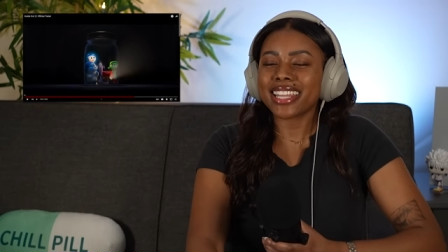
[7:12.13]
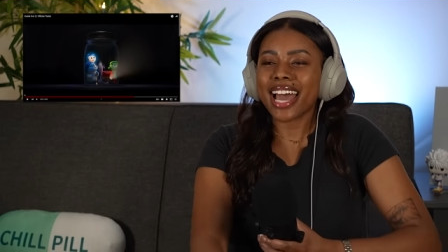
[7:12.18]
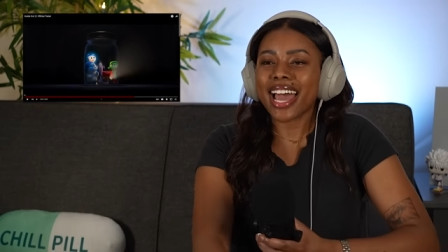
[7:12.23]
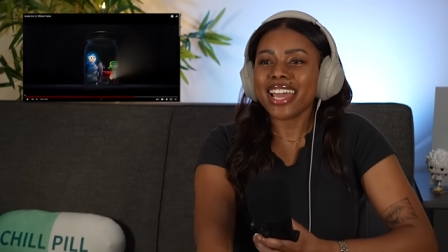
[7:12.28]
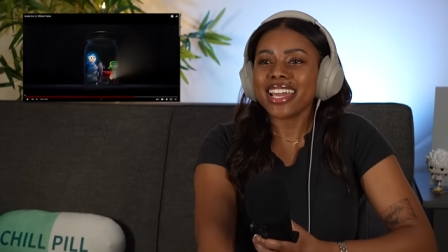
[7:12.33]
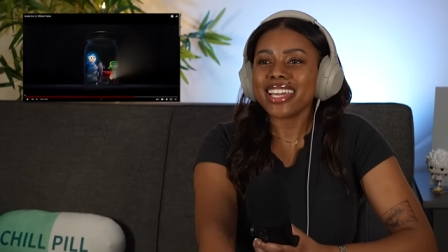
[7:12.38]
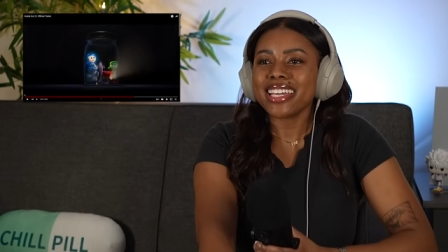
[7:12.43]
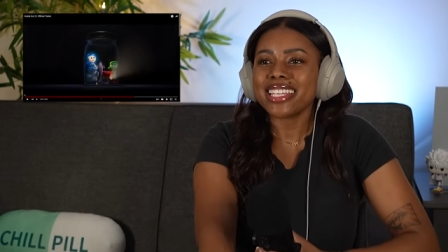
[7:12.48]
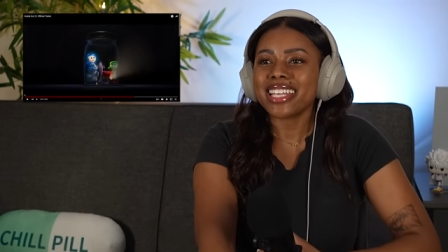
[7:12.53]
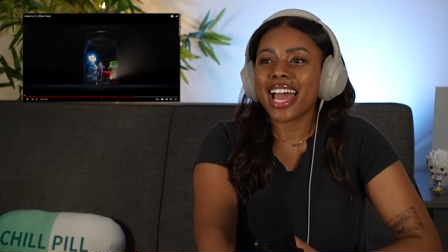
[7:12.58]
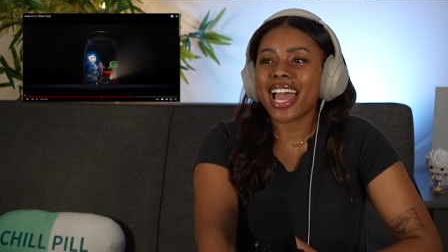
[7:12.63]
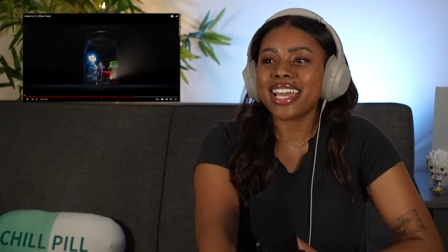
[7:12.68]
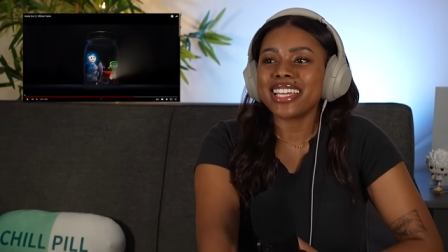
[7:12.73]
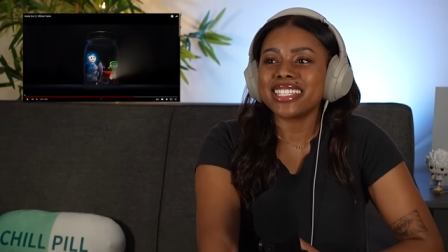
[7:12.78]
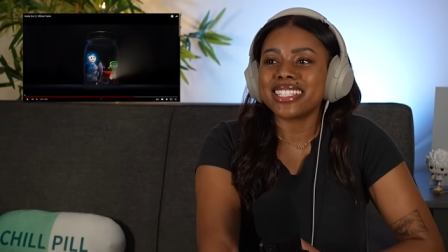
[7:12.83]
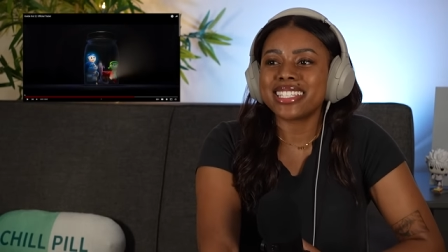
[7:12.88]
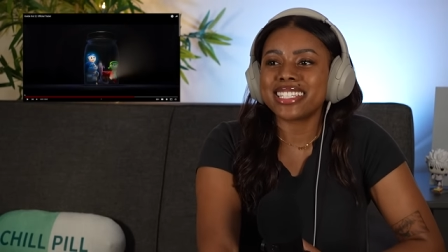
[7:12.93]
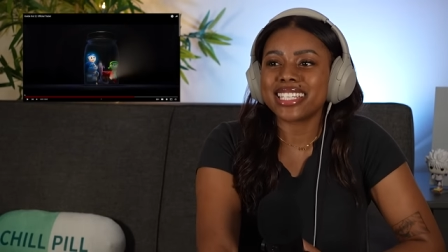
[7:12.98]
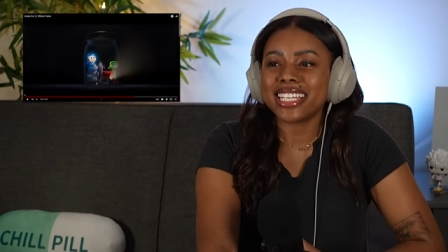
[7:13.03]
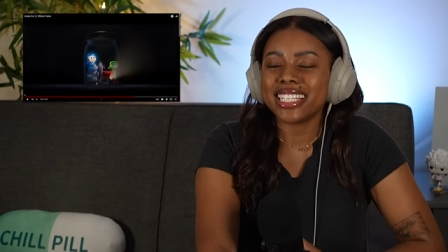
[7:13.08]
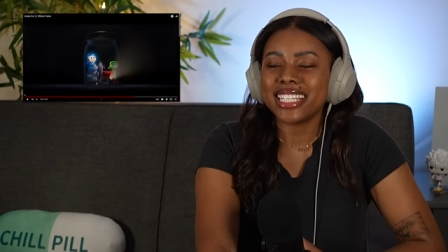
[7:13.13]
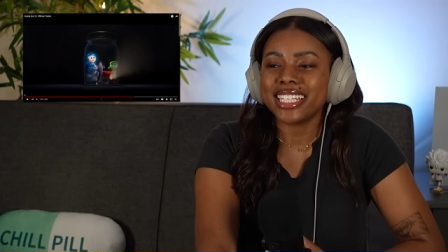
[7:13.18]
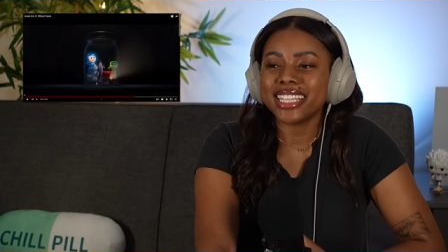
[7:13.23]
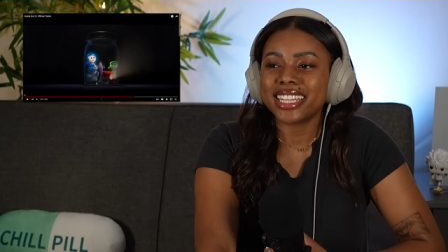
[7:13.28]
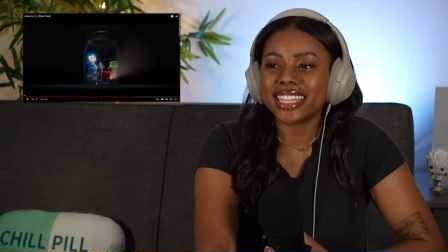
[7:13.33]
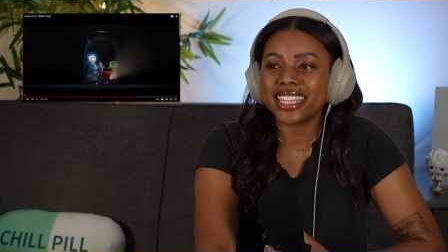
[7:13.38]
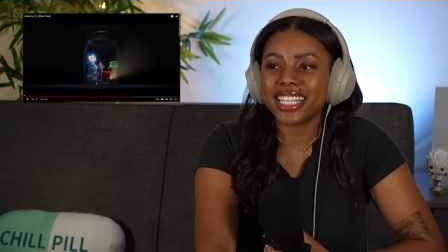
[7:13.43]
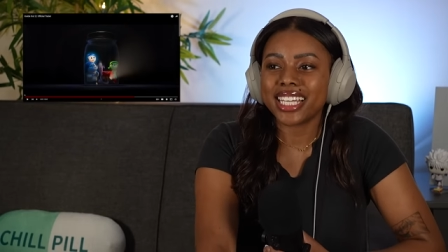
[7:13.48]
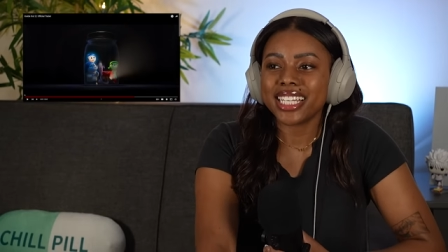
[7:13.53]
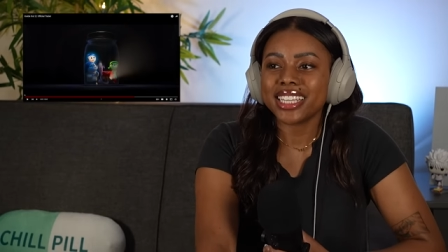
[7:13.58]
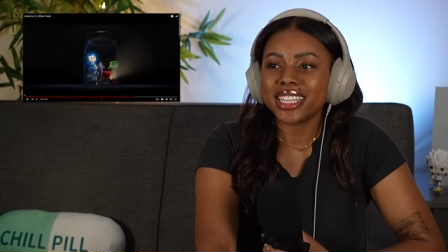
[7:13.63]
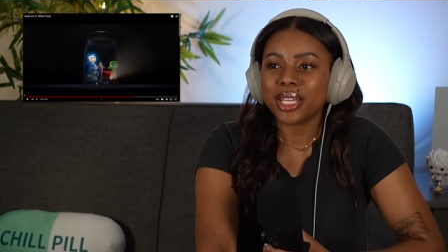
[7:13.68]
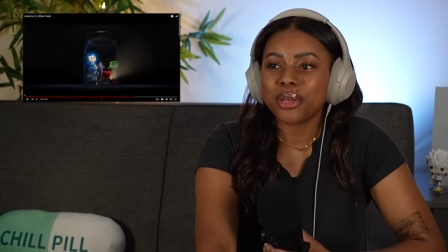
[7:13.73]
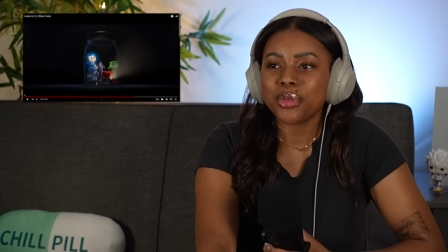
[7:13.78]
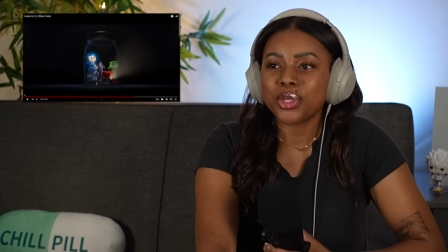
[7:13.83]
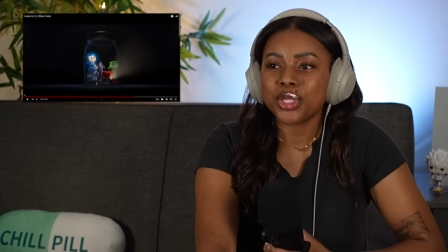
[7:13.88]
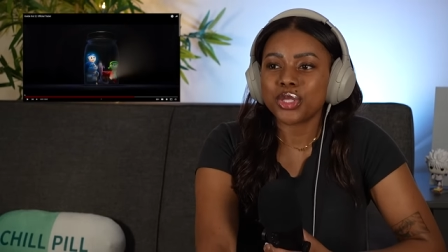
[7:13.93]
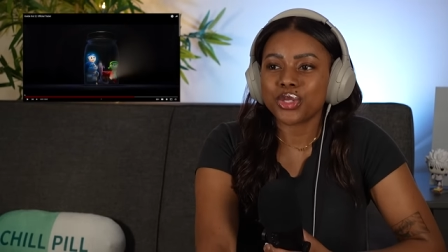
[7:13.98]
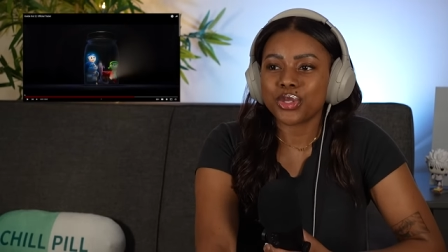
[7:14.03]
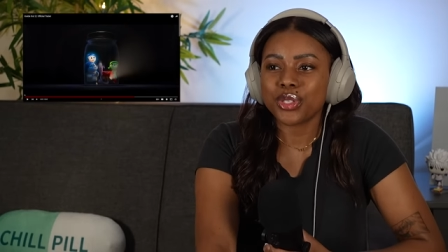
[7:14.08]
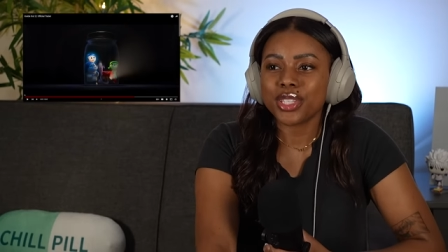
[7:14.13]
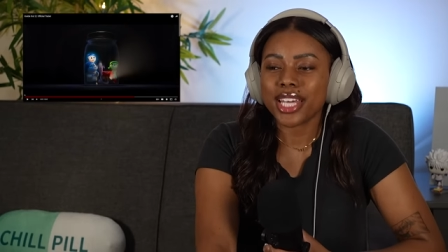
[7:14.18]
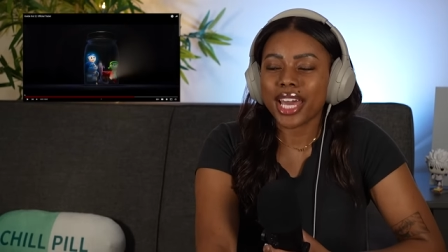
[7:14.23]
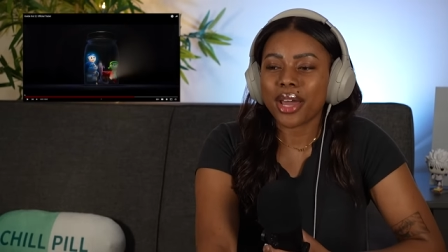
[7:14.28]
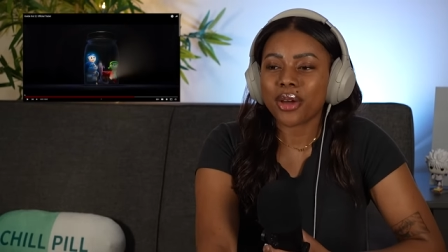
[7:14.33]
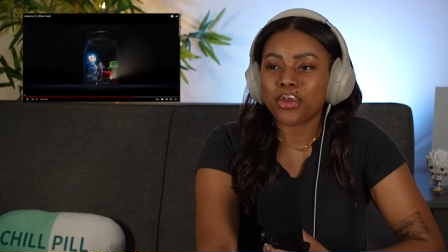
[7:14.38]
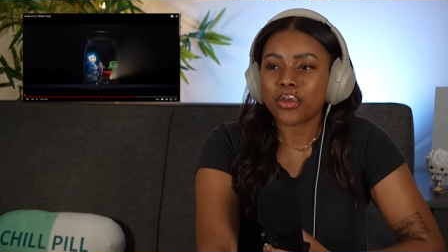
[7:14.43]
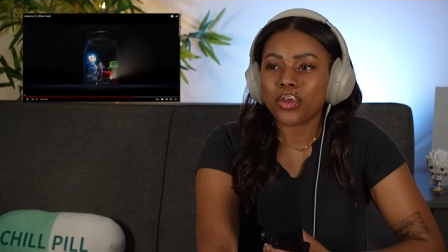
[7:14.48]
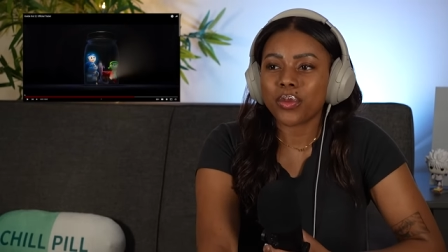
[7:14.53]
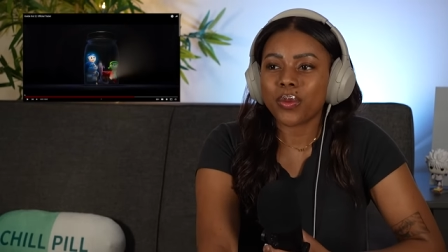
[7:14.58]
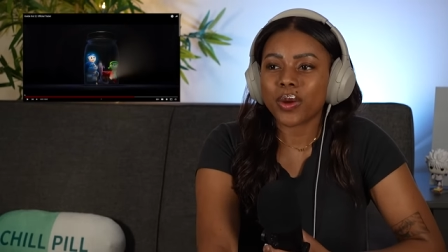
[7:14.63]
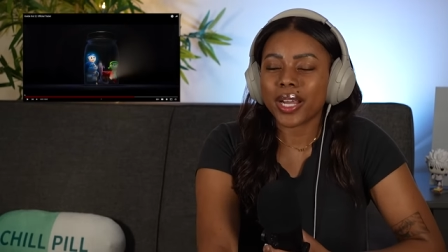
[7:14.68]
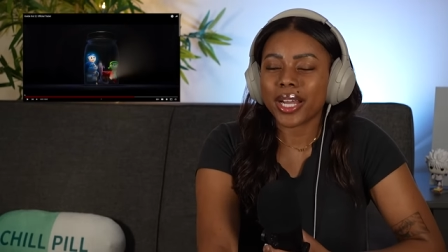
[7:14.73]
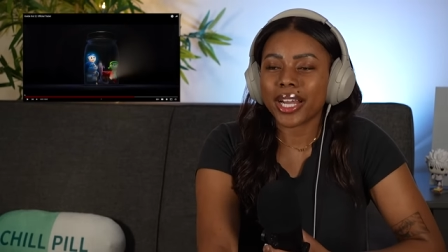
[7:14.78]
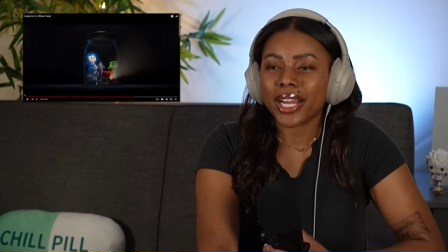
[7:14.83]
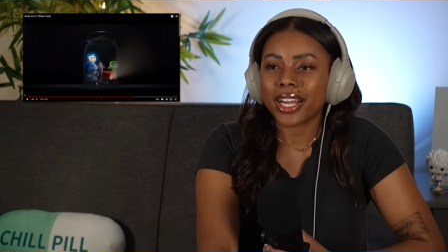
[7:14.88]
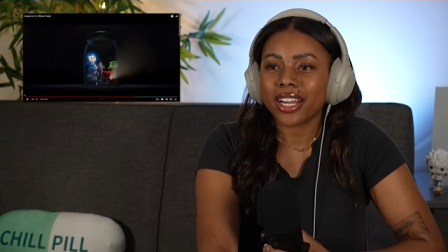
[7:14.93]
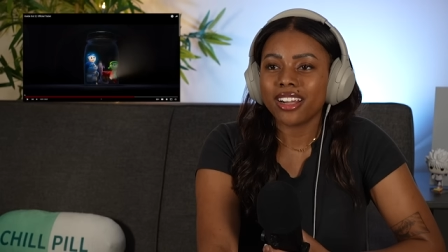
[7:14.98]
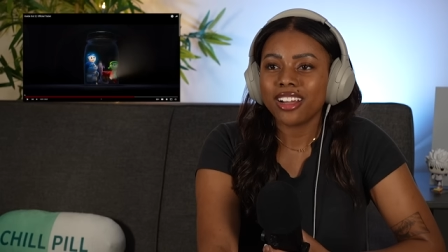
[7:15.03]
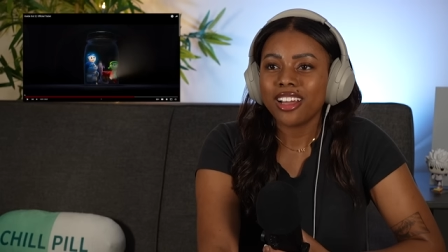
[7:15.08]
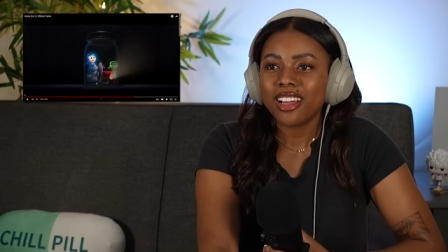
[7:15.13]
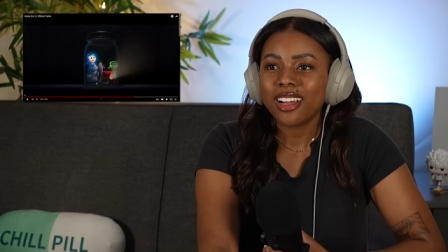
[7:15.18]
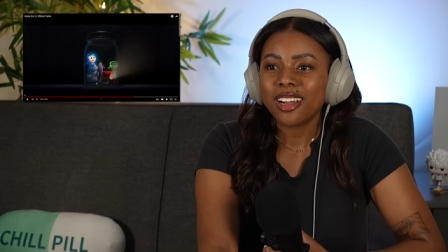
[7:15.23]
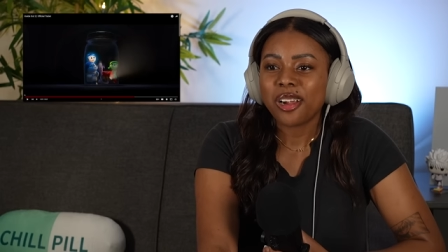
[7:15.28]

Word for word: i i didn't think they would do that where